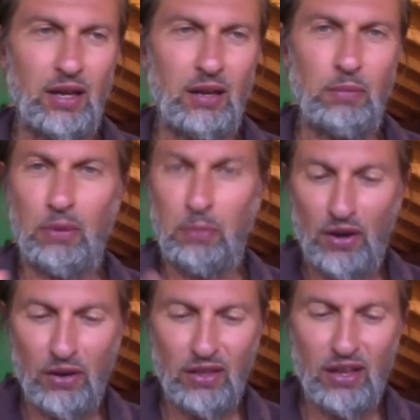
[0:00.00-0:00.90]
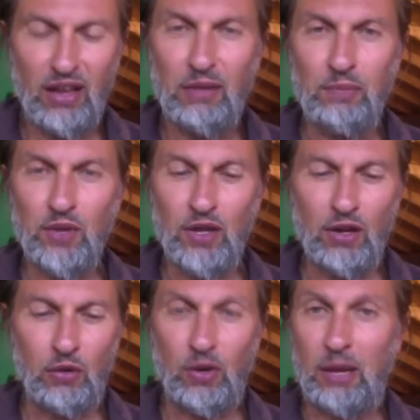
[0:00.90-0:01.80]
preparing them,
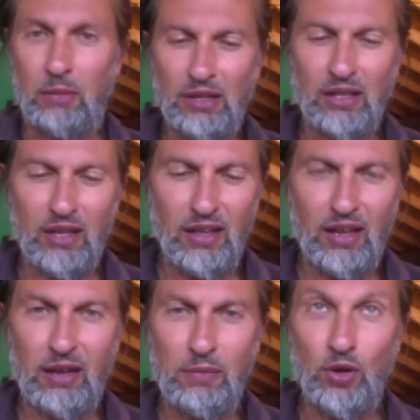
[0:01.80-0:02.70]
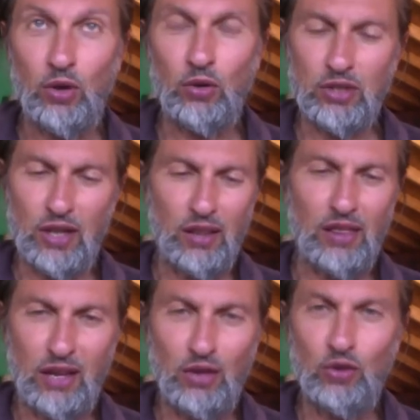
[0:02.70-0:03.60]
when I'm eating them, always say
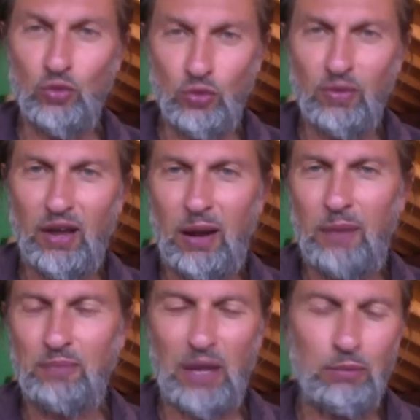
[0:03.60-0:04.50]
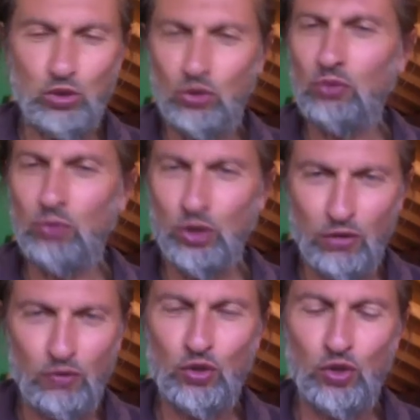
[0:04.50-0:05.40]
thank you. I'm sure most
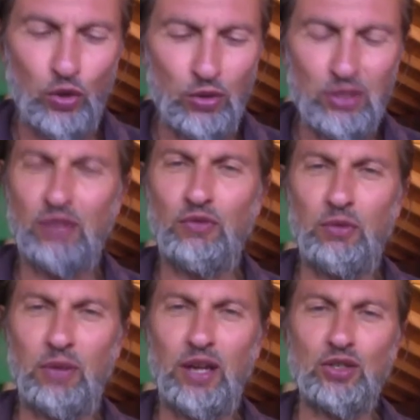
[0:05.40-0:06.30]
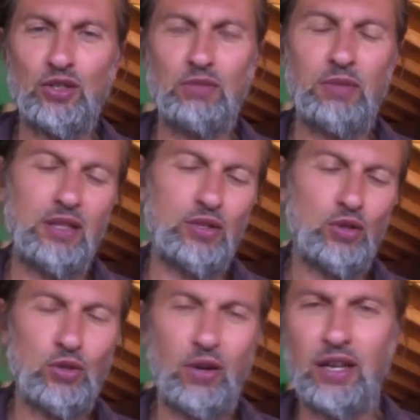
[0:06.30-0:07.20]
of you know this information, but it's
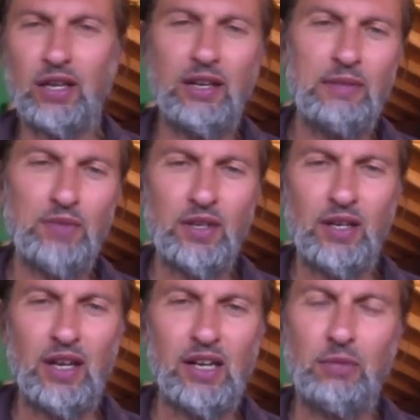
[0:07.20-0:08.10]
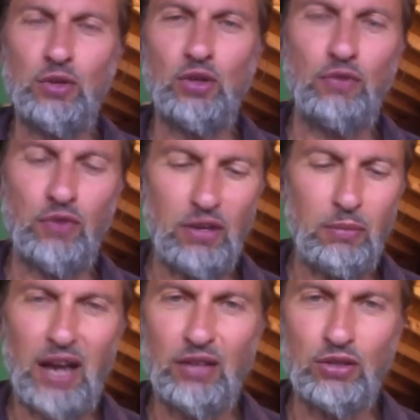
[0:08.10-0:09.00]
also like a little bit of a
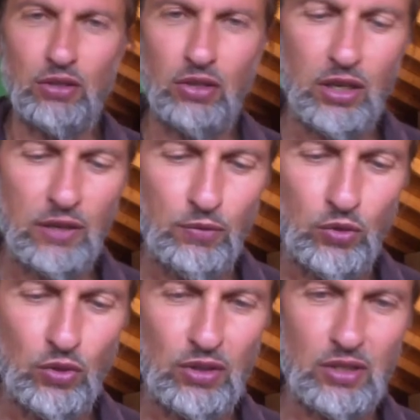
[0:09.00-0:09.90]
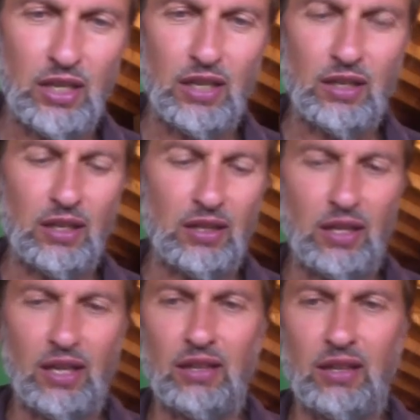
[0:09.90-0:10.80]
reminder to understand
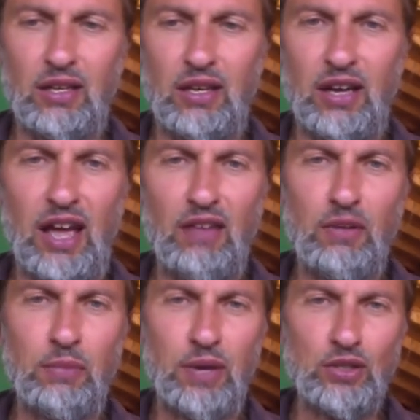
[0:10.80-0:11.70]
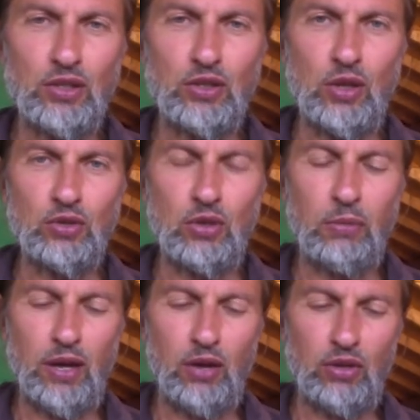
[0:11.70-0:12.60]
that high vibration is also
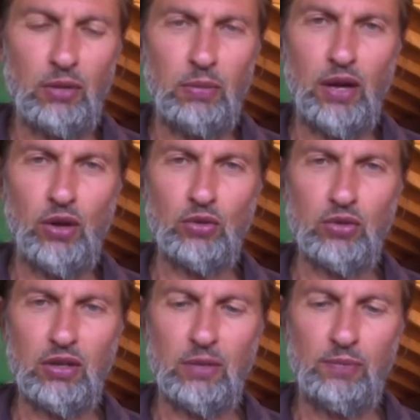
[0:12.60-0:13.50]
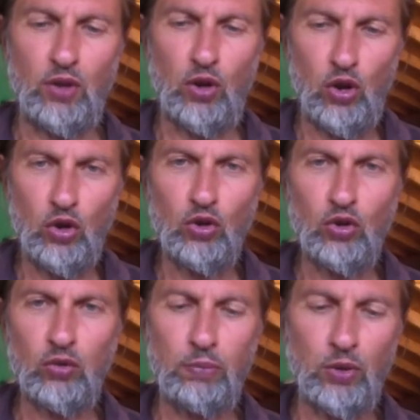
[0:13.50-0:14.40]
about the
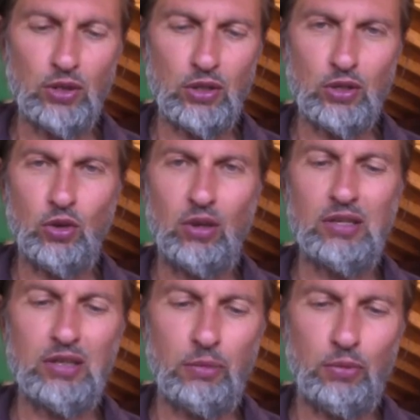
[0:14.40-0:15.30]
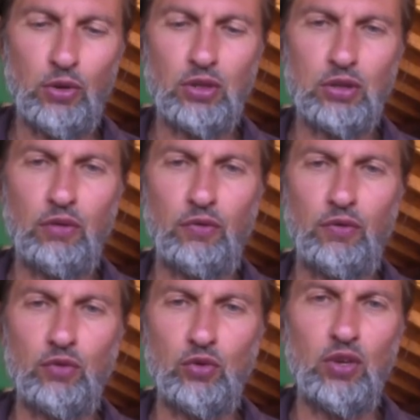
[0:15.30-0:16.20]
whole process, holistic process of
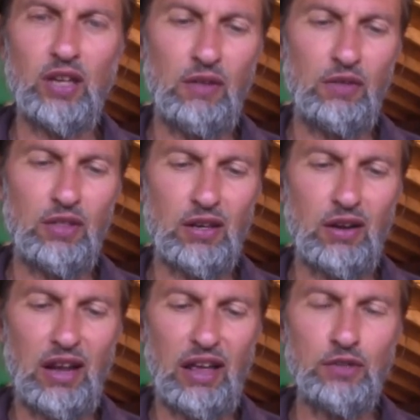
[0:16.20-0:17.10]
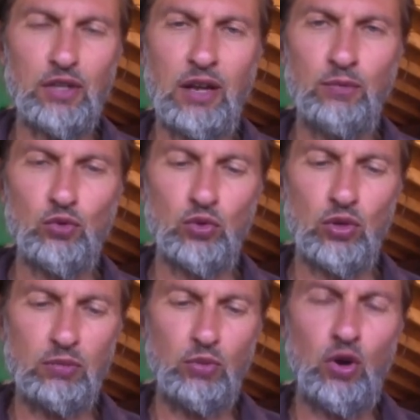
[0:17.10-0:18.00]
doing everything in our lives, to do
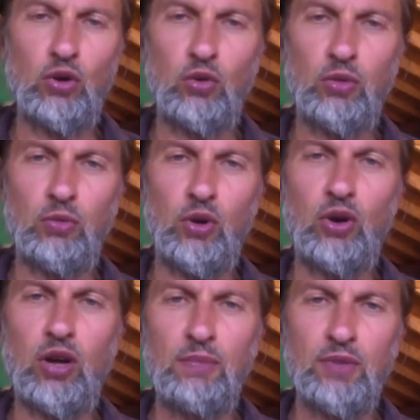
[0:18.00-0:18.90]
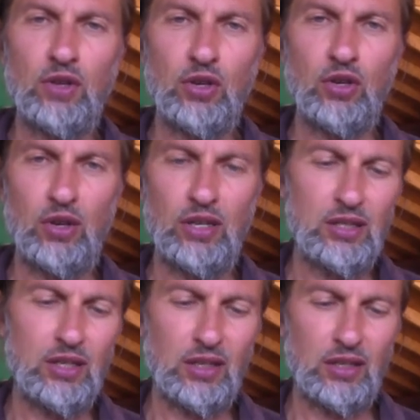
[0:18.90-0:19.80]
it more with more
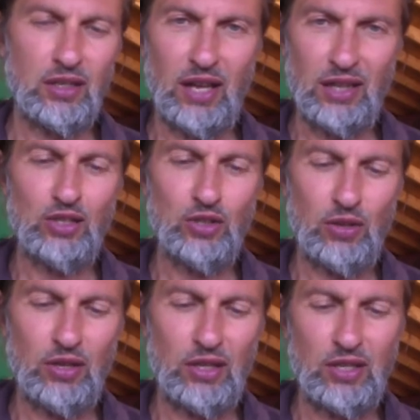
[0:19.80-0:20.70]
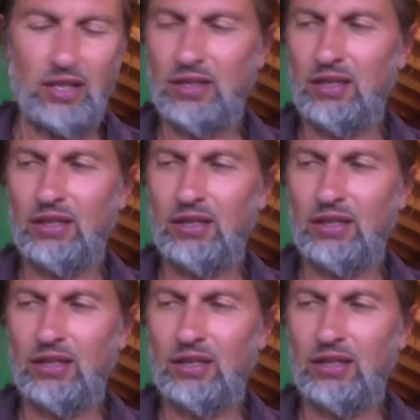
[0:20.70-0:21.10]
holistic attention than just